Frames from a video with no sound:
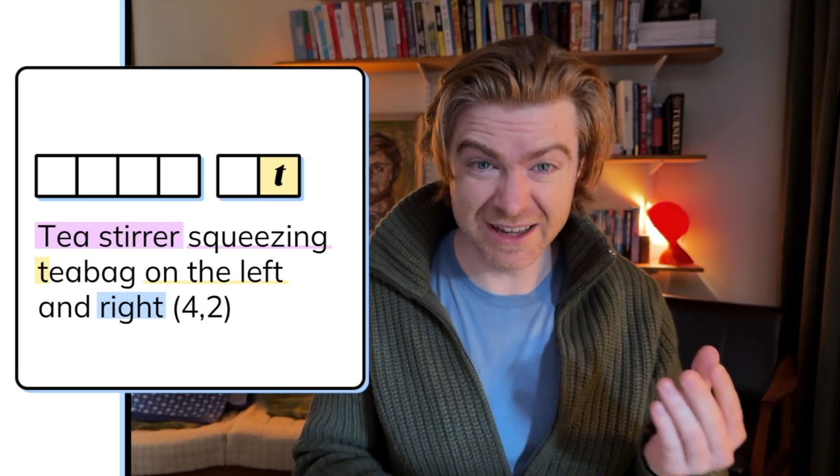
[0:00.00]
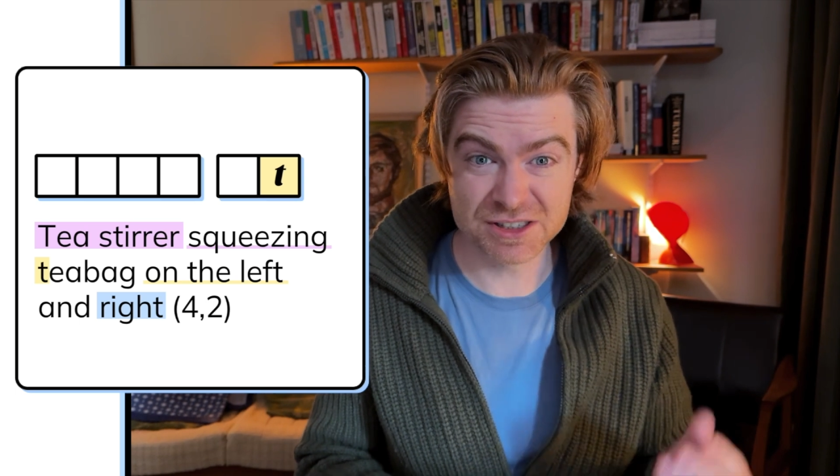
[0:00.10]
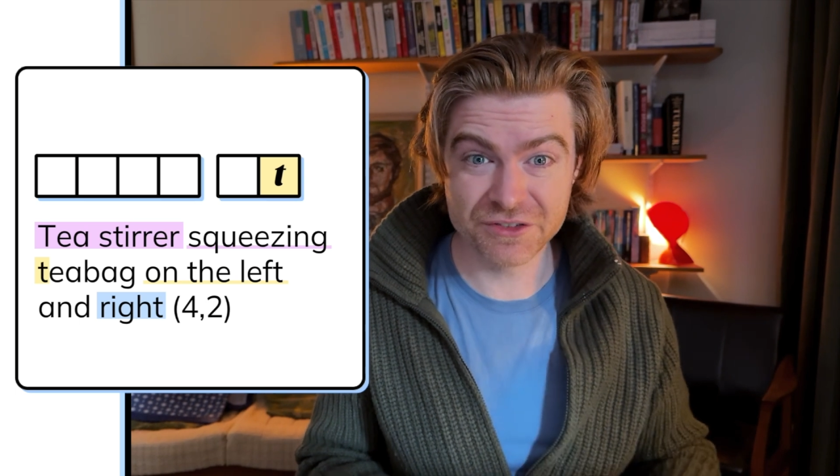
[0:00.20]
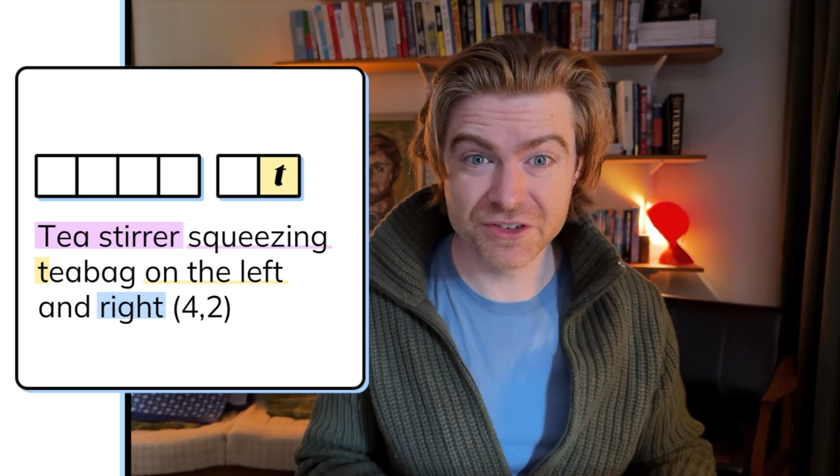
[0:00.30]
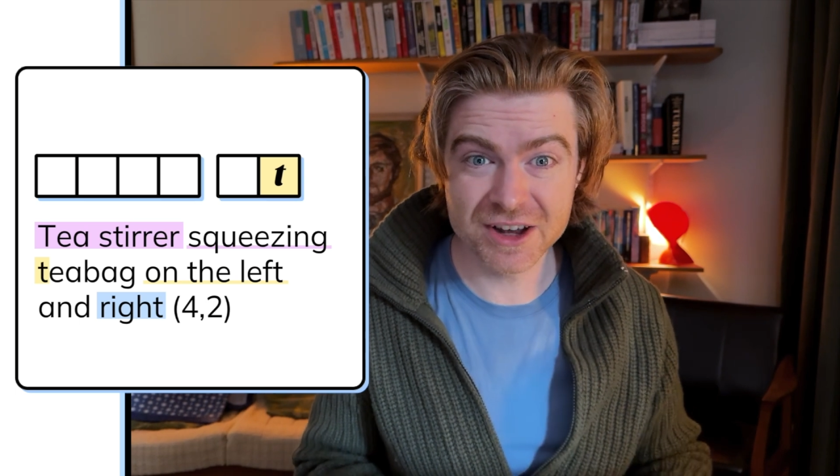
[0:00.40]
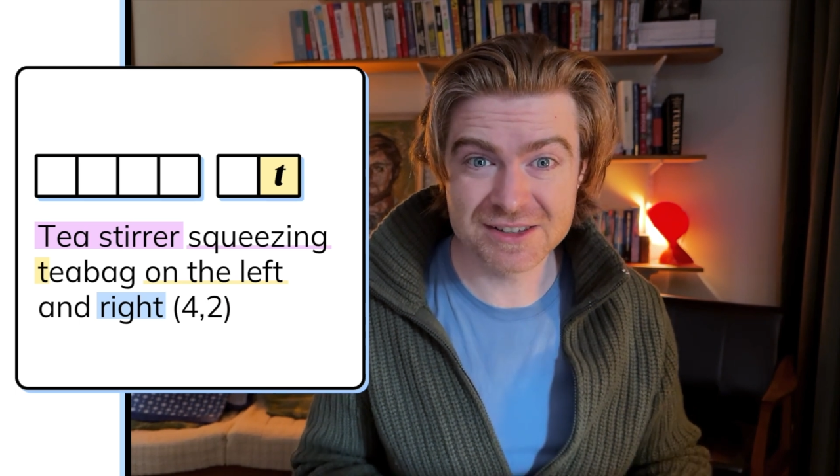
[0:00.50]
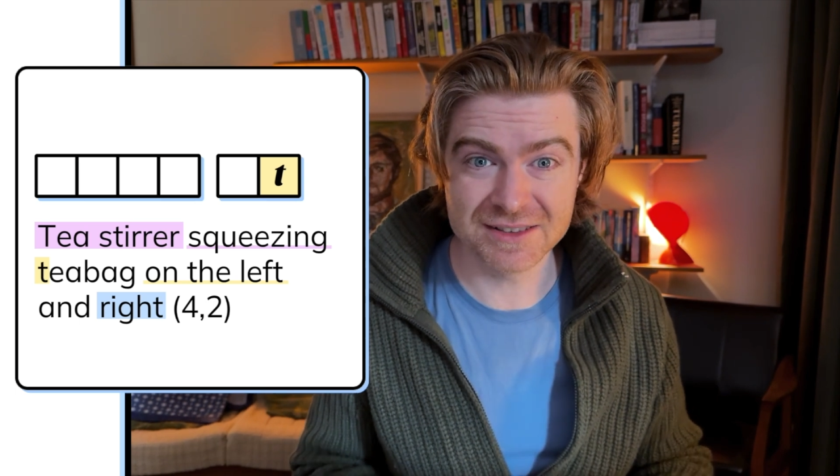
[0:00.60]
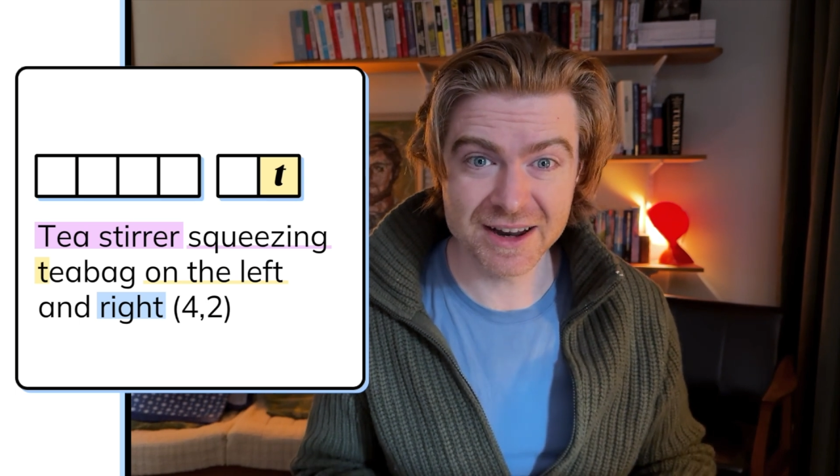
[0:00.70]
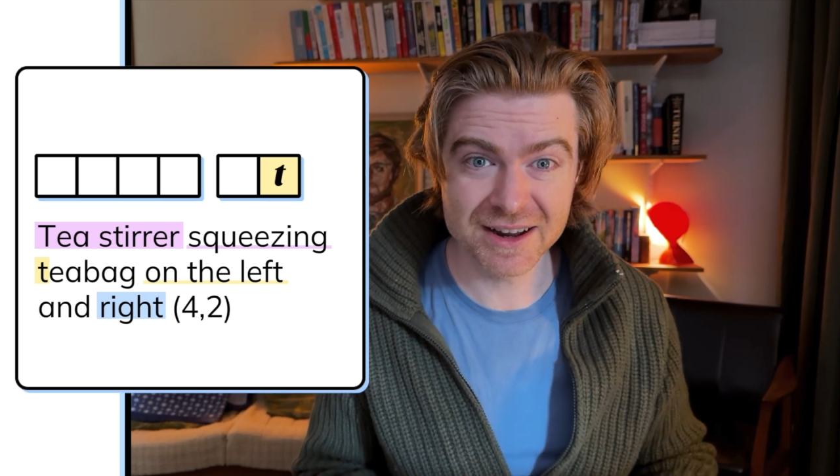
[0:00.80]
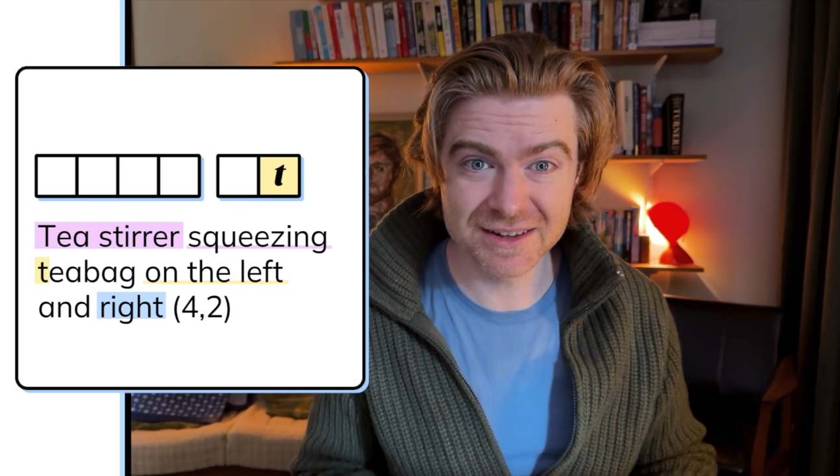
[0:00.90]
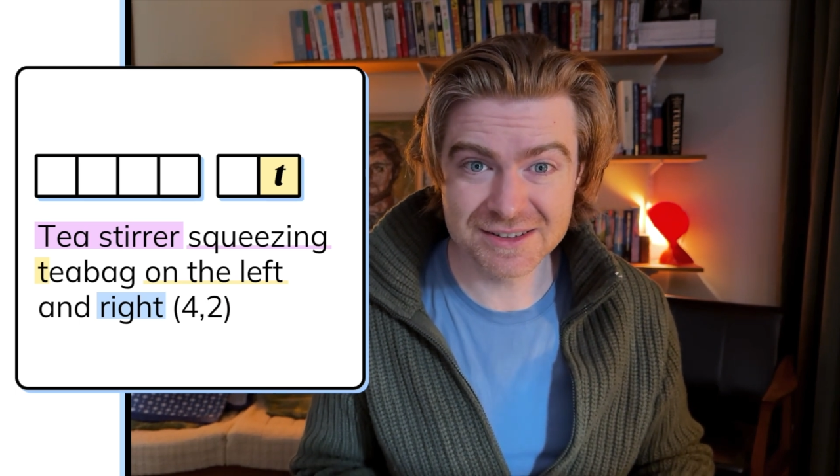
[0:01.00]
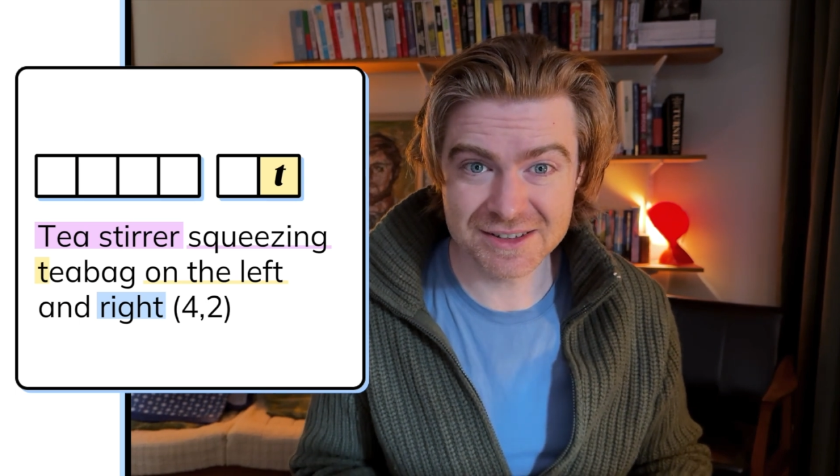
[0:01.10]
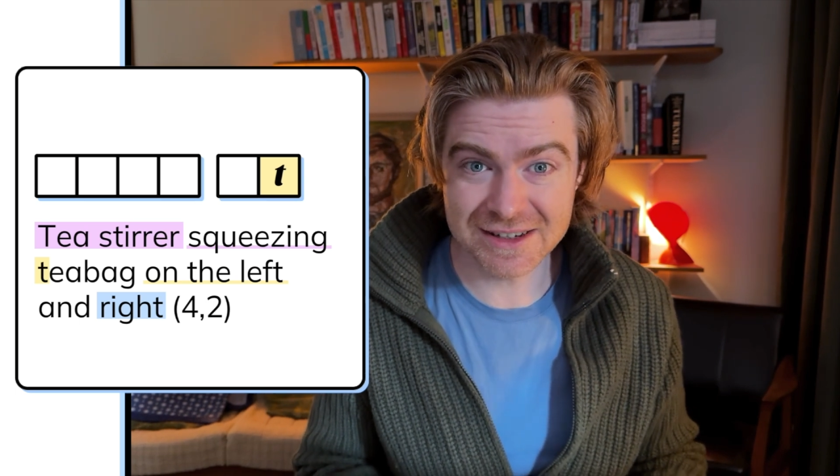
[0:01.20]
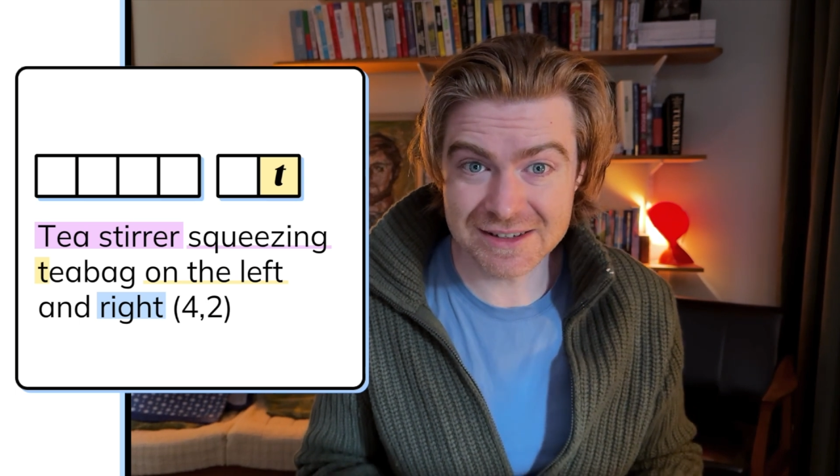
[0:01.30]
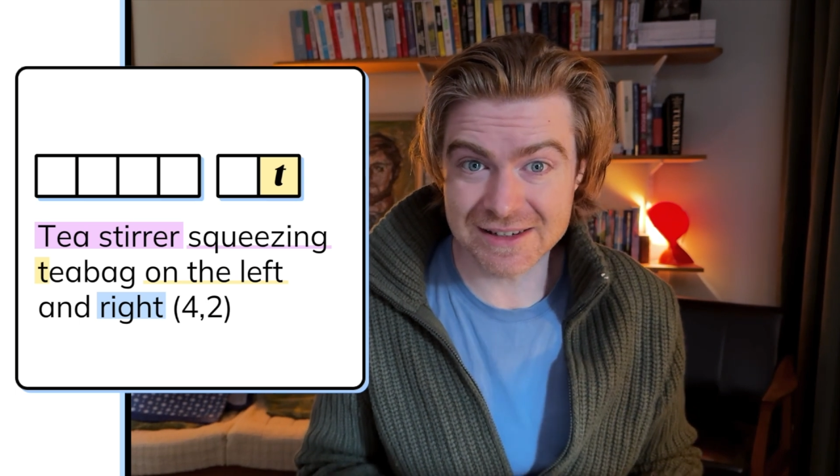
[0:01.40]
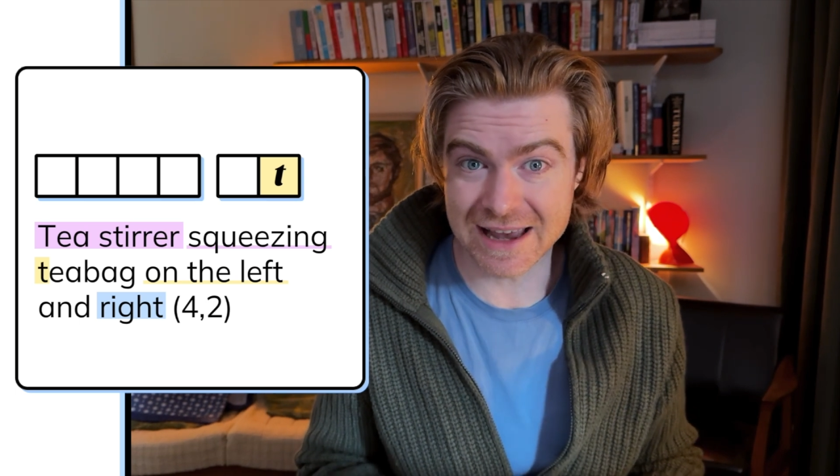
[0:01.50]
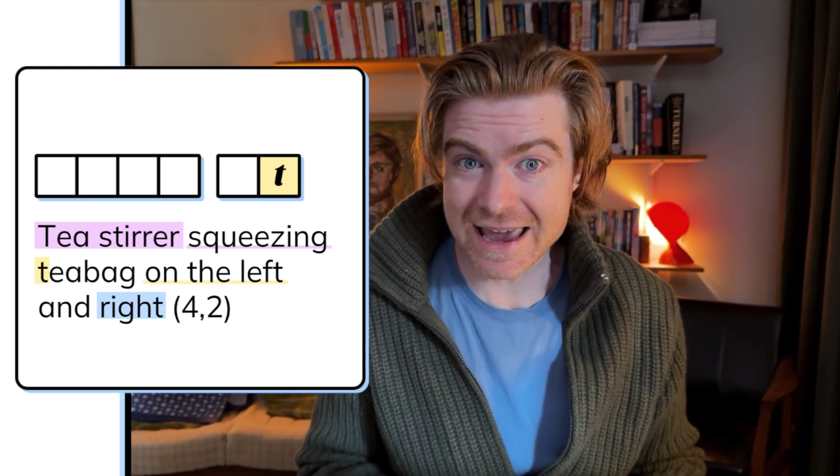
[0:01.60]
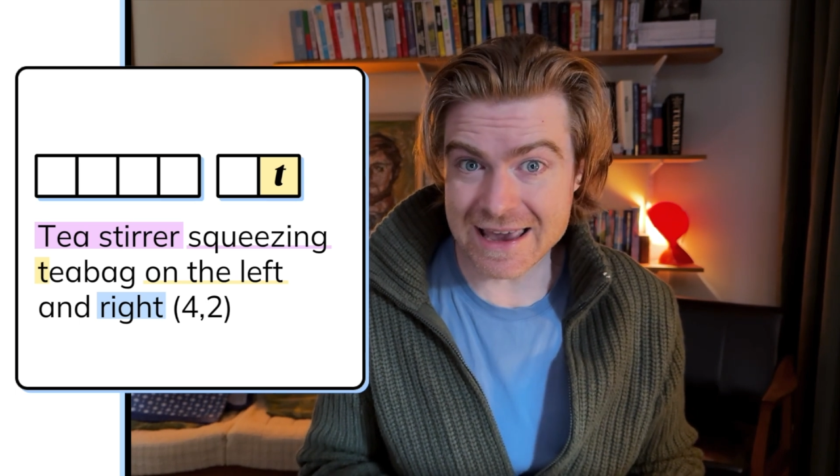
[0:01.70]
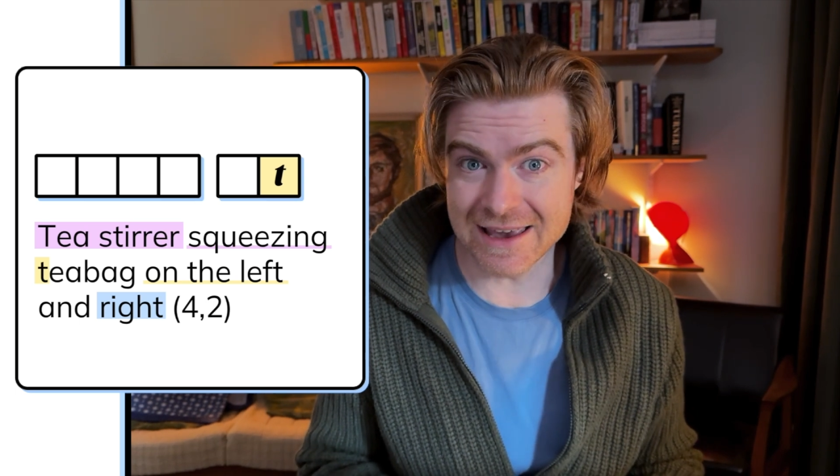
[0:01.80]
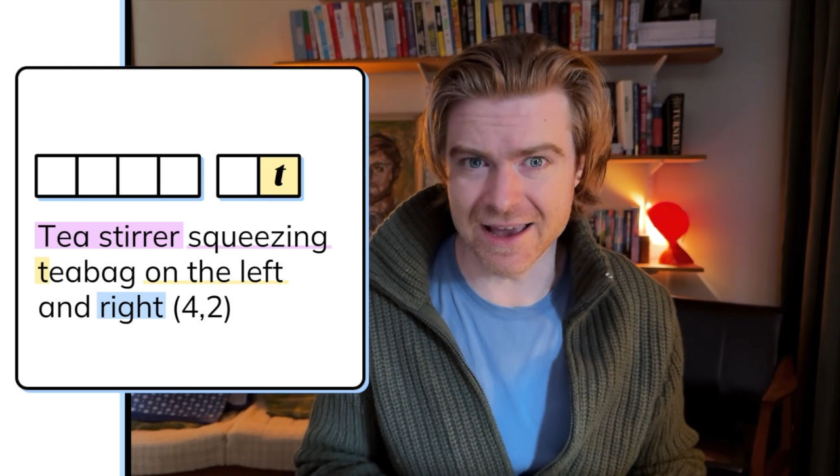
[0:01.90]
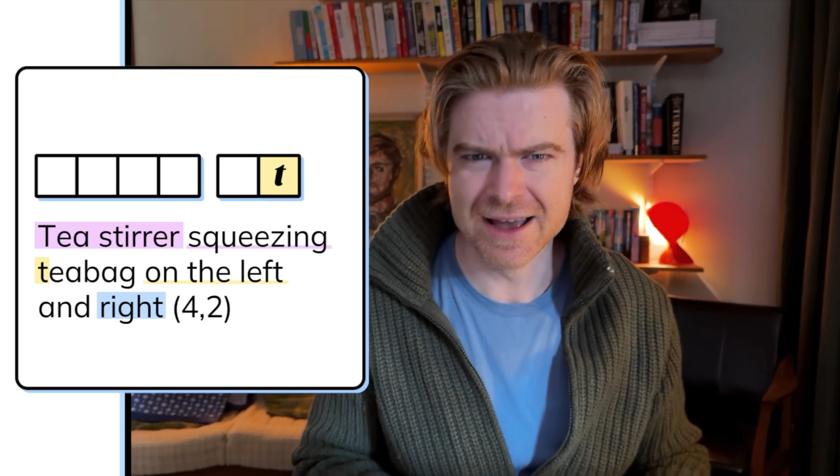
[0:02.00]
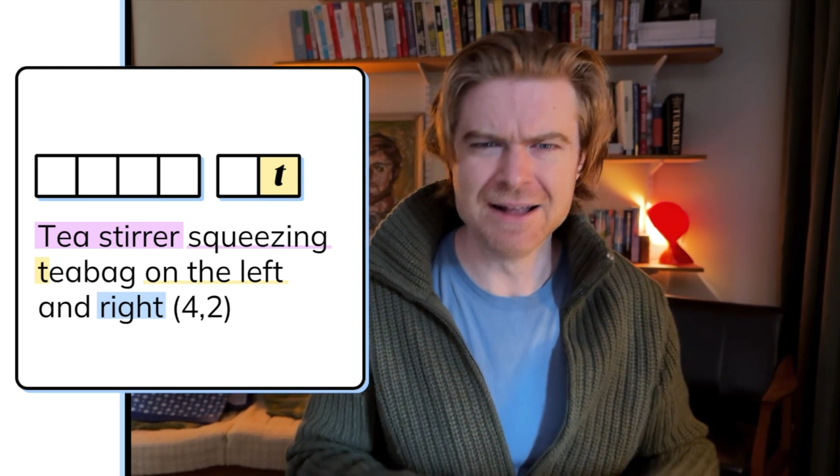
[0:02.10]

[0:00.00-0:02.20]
its first letter is just a T.